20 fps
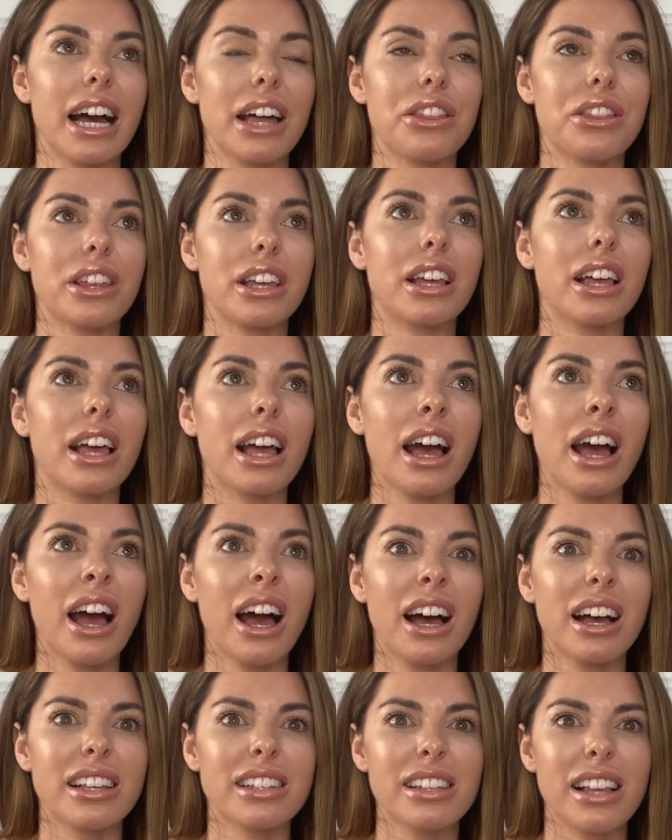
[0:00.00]
I think
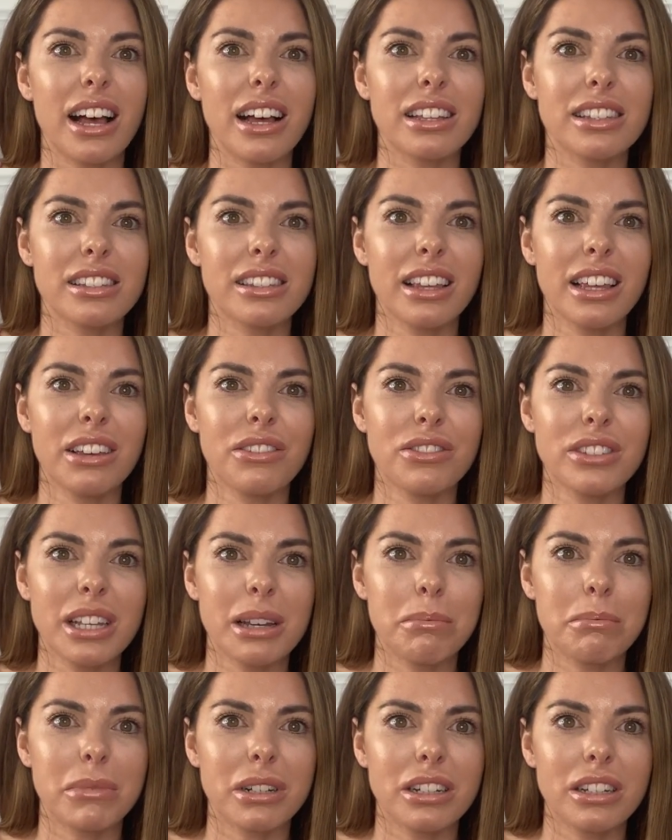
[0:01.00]
I sat there for
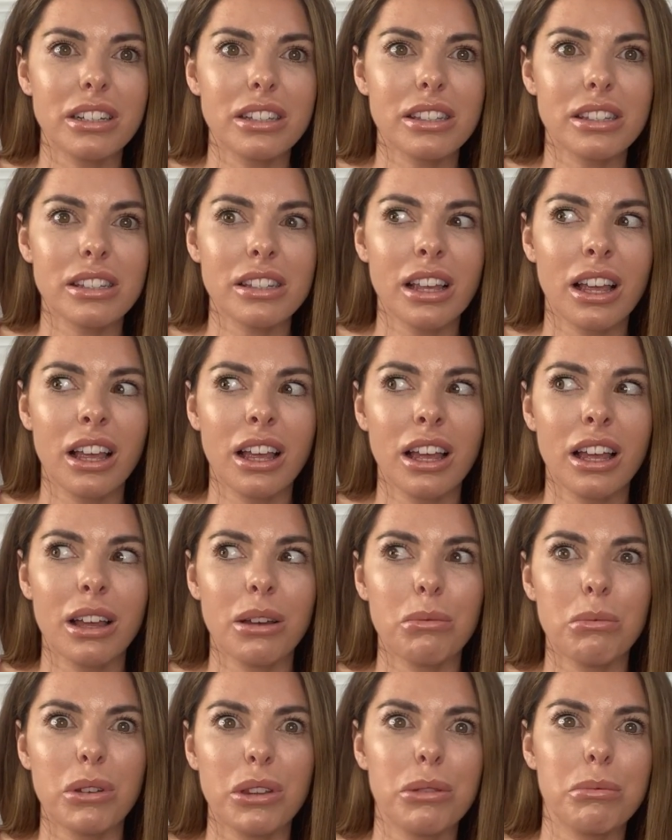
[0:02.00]
10 minutes
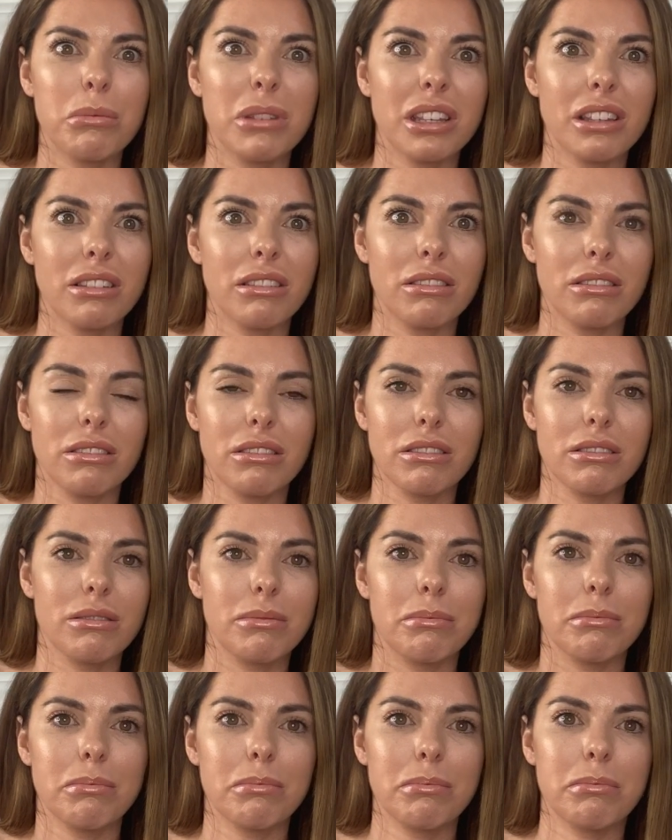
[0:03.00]
with me
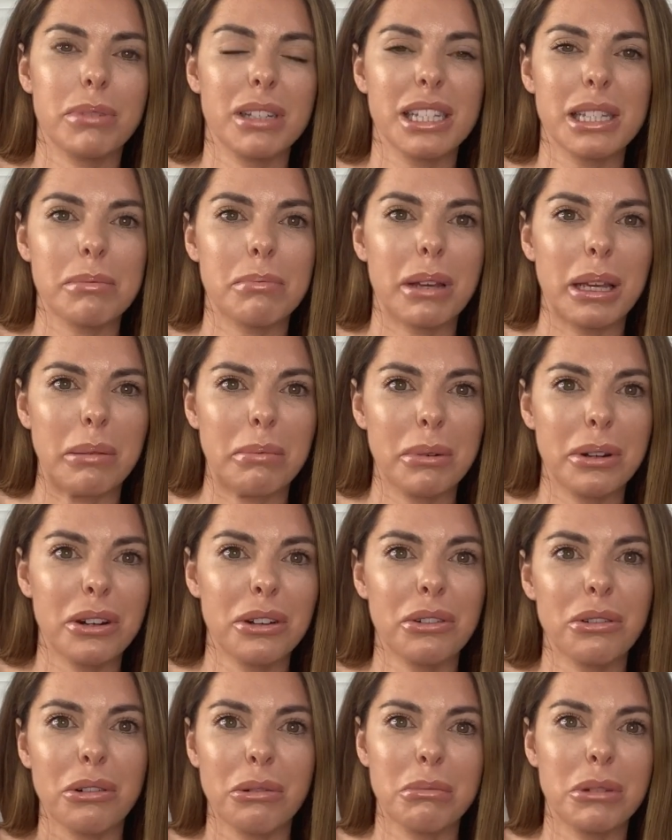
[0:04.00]
piece of paper
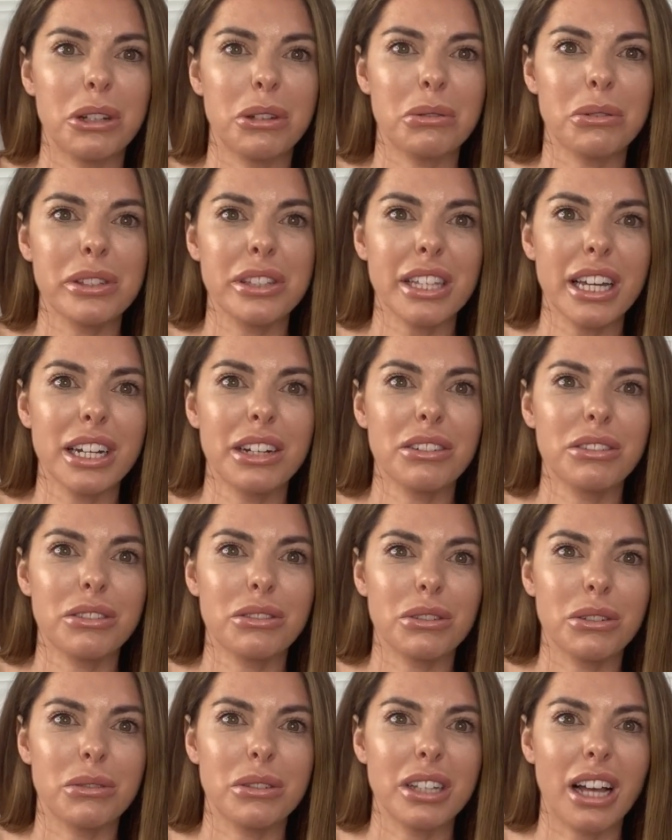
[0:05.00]
and all my notes that I
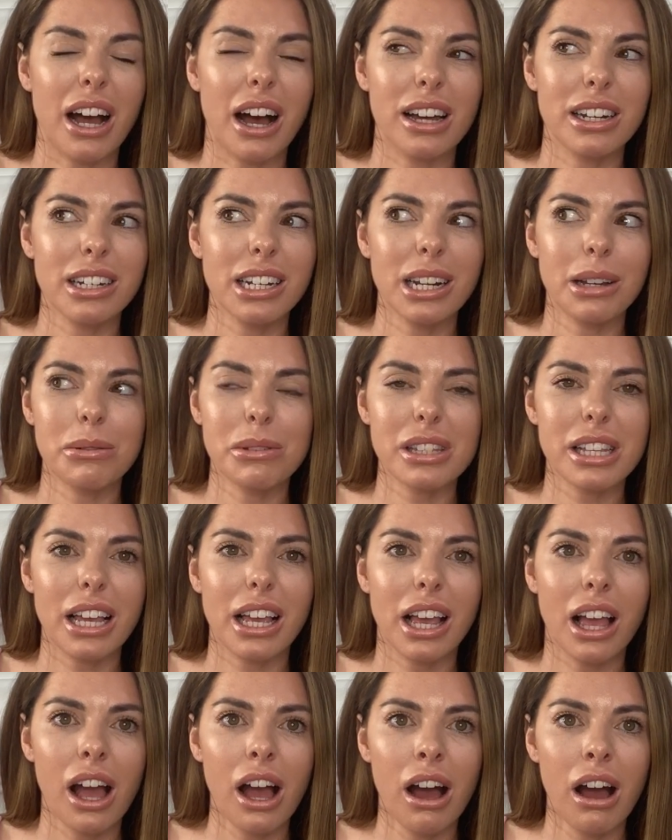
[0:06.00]
wrote down, and I was like,